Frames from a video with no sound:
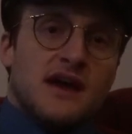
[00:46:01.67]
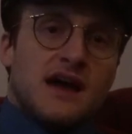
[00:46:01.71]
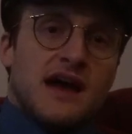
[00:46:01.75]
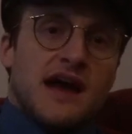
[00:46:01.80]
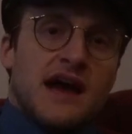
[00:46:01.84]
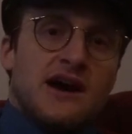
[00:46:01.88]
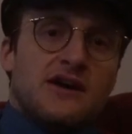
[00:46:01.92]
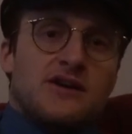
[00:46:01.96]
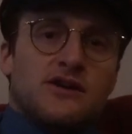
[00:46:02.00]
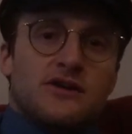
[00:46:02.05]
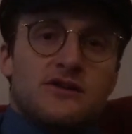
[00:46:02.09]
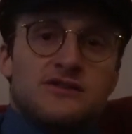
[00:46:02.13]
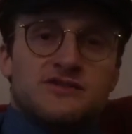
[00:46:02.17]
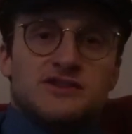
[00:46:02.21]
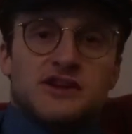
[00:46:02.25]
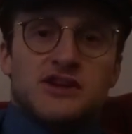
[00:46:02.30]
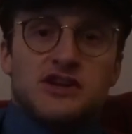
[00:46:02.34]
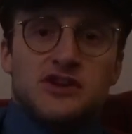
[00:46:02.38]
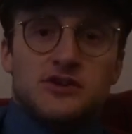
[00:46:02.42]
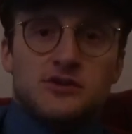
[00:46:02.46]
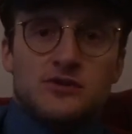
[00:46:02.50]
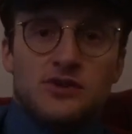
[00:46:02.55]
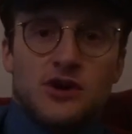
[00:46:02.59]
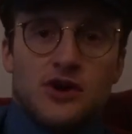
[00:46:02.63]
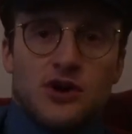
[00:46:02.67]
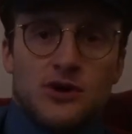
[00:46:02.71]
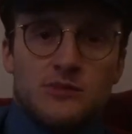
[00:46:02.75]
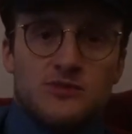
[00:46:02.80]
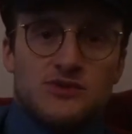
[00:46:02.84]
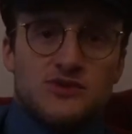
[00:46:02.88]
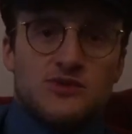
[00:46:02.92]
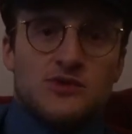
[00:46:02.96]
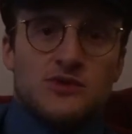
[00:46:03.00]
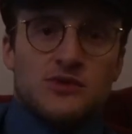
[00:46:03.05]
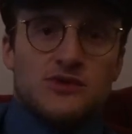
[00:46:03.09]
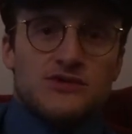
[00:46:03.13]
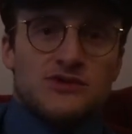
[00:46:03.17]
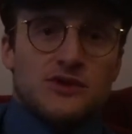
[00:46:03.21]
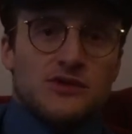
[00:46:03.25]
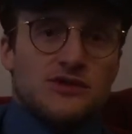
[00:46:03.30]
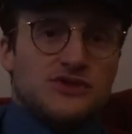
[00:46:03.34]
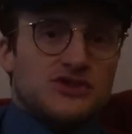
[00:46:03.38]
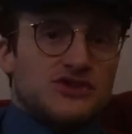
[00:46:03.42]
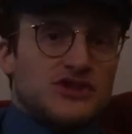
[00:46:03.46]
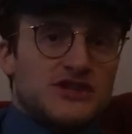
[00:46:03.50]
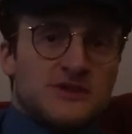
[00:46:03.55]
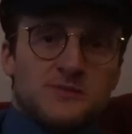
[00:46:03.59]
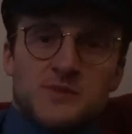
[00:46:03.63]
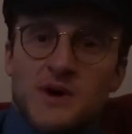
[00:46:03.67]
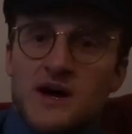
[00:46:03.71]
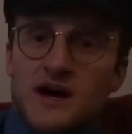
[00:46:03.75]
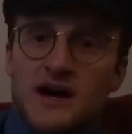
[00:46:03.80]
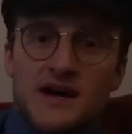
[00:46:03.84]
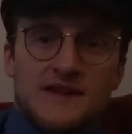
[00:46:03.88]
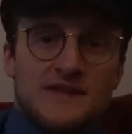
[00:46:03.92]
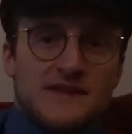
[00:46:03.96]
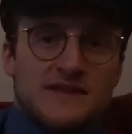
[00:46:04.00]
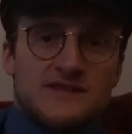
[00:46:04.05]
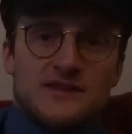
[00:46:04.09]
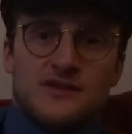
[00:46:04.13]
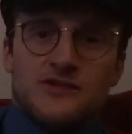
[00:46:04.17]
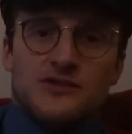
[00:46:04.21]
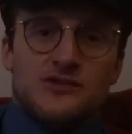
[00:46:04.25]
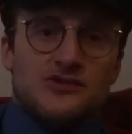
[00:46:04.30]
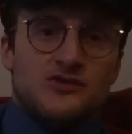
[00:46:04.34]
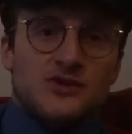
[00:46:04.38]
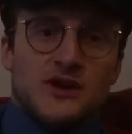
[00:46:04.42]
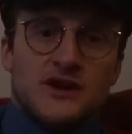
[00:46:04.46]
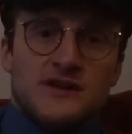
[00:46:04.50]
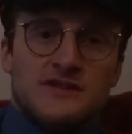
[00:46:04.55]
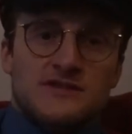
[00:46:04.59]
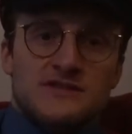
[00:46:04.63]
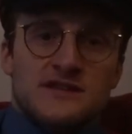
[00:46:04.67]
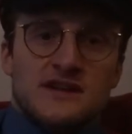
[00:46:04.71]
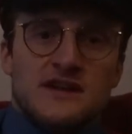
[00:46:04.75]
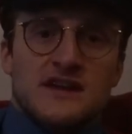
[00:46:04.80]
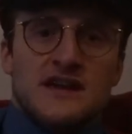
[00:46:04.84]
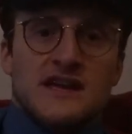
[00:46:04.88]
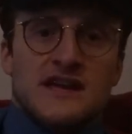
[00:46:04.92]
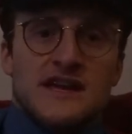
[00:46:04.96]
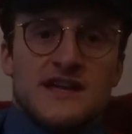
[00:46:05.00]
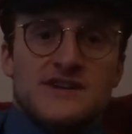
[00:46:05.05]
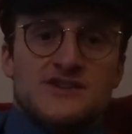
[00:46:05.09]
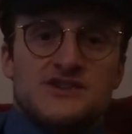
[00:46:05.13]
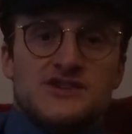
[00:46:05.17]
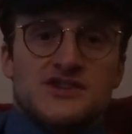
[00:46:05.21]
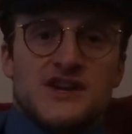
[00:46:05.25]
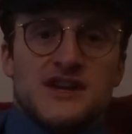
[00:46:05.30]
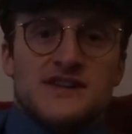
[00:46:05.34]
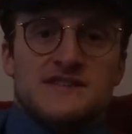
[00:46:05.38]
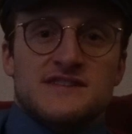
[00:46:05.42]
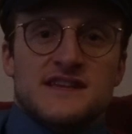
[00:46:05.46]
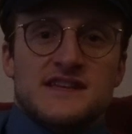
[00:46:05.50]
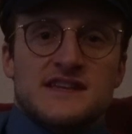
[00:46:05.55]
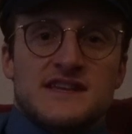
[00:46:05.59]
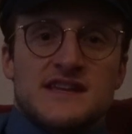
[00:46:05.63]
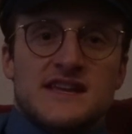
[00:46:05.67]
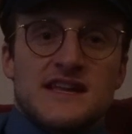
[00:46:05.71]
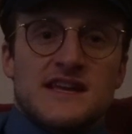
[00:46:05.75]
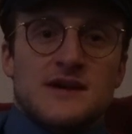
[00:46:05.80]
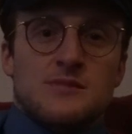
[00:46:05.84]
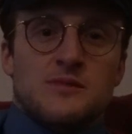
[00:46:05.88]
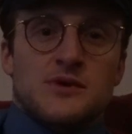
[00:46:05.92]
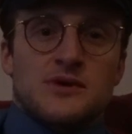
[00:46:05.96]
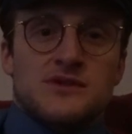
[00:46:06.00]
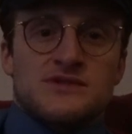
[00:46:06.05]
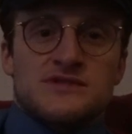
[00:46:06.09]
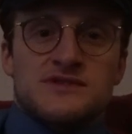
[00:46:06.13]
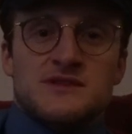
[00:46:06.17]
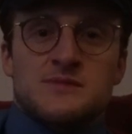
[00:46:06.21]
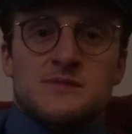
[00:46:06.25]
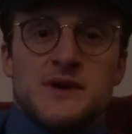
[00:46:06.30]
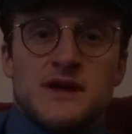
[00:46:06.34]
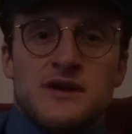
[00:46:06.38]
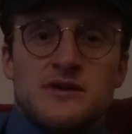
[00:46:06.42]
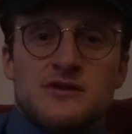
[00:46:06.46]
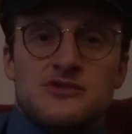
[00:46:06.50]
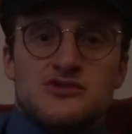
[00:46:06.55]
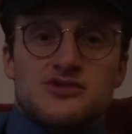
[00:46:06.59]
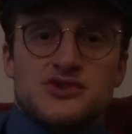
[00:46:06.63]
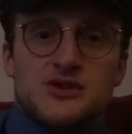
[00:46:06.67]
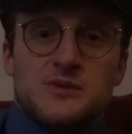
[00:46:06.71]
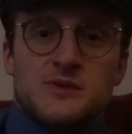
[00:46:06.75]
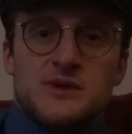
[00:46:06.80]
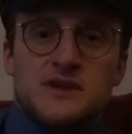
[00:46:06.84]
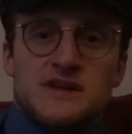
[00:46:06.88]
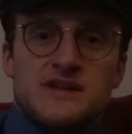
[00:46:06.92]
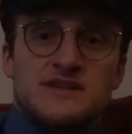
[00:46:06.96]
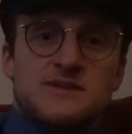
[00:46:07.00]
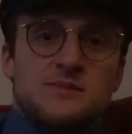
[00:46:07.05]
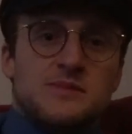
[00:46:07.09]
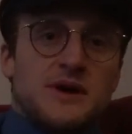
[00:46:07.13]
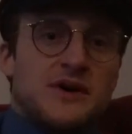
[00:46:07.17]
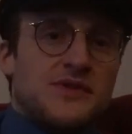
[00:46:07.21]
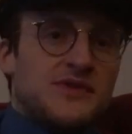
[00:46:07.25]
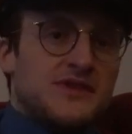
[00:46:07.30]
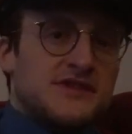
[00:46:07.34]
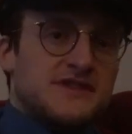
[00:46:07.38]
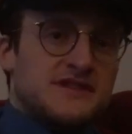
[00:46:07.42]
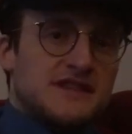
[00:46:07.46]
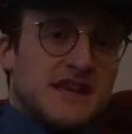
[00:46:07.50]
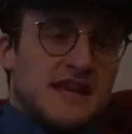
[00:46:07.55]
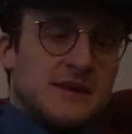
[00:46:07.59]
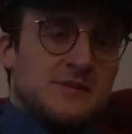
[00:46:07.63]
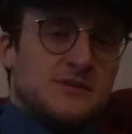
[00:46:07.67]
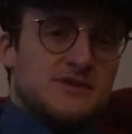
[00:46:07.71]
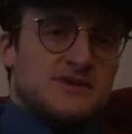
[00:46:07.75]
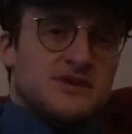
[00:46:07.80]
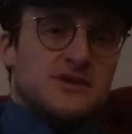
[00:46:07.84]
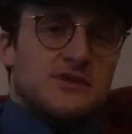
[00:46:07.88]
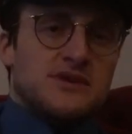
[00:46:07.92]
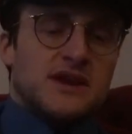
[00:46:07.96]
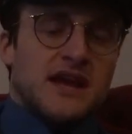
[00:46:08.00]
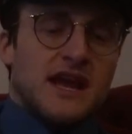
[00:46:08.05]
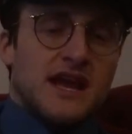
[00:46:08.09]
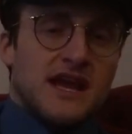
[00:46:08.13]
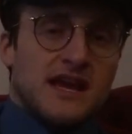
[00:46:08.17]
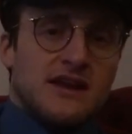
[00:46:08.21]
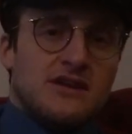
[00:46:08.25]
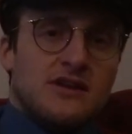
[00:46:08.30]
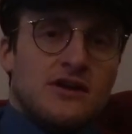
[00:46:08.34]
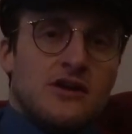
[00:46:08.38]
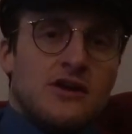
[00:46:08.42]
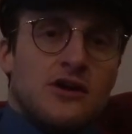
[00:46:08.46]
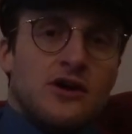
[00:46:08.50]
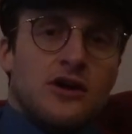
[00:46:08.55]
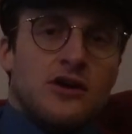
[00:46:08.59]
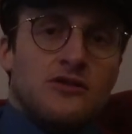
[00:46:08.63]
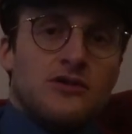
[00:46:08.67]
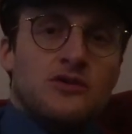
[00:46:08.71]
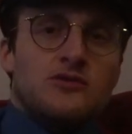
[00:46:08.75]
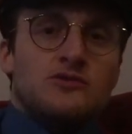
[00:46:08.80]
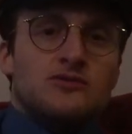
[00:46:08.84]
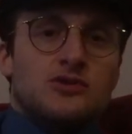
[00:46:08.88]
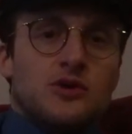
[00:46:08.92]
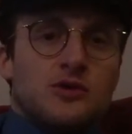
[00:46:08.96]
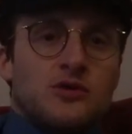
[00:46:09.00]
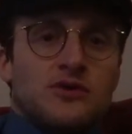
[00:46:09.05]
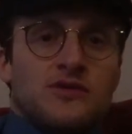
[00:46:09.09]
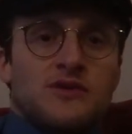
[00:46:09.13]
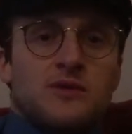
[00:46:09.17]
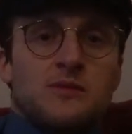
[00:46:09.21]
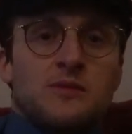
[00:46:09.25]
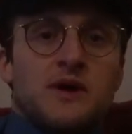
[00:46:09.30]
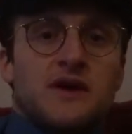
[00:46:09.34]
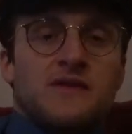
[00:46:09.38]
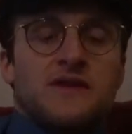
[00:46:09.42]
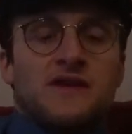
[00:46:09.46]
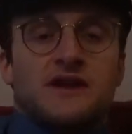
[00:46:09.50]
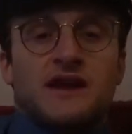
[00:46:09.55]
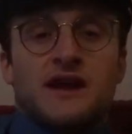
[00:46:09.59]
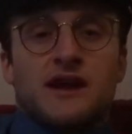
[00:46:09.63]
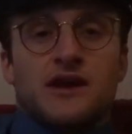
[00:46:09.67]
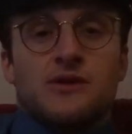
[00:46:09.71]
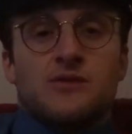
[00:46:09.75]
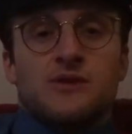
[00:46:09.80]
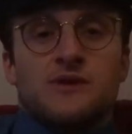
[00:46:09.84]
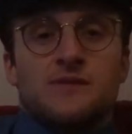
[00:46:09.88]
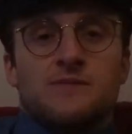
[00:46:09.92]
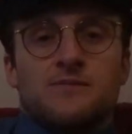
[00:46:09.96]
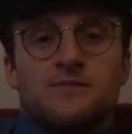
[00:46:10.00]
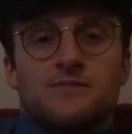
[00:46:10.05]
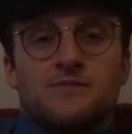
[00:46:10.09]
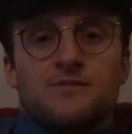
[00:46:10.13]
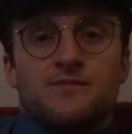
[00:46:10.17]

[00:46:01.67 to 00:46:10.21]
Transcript: Alcohol's acute harm scores are just behind these other drugs. Its chance at needing emergency medical treatment is about the same as cocaine, although lower than meth and heroin.